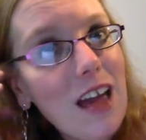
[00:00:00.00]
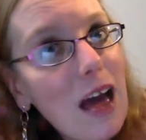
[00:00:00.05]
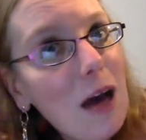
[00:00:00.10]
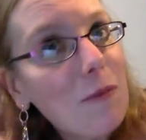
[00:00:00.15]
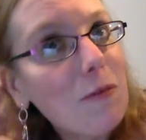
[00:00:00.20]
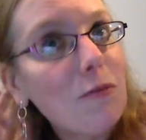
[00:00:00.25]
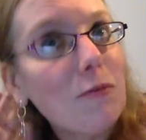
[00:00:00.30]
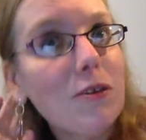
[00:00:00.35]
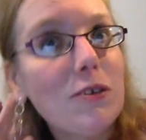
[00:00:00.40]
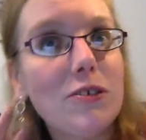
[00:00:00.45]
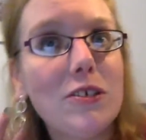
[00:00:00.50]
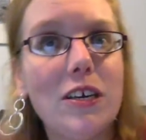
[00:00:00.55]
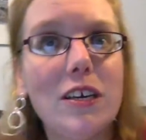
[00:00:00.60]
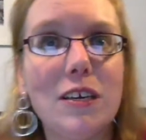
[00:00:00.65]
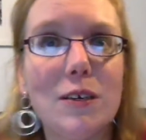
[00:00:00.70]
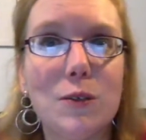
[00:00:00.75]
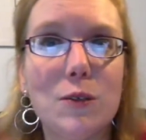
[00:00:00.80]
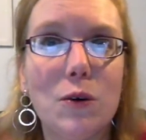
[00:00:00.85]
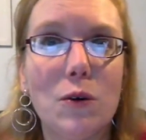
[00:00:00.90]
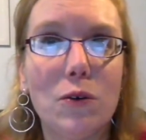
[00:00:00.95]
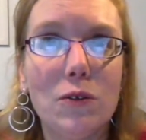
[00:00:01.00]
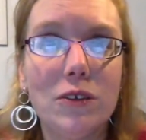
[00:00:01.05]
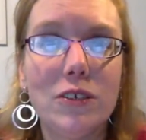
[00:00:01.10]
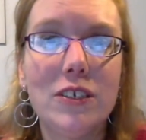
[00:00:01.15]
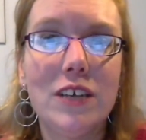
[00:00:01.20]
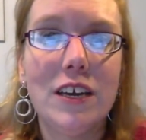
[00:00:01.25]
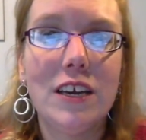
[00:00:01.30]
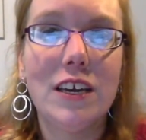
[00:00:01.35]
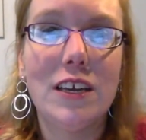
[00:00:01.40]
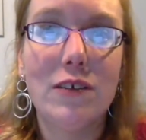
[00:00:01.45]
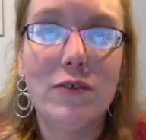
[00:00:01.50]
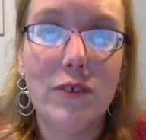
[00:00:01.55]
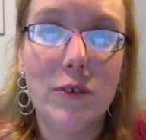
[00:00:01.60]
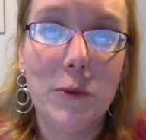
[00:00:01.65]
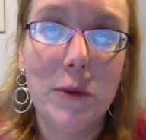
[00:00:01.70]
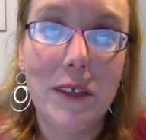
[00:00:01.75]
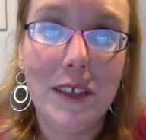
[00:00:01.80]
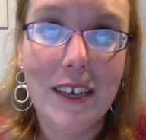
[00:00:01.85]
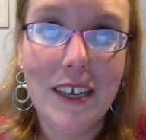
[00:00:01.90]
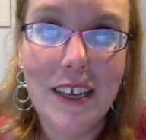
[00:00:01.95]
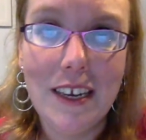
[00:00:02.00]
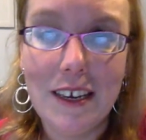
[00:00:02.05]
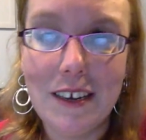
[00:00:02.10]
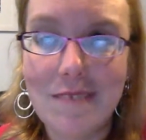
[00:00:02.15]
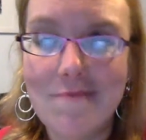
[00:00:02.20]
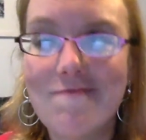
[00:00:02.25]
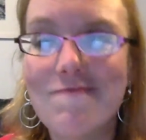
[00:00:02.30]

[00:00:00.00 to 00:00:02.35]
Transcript: happen when you take it. So only take it if you really need it.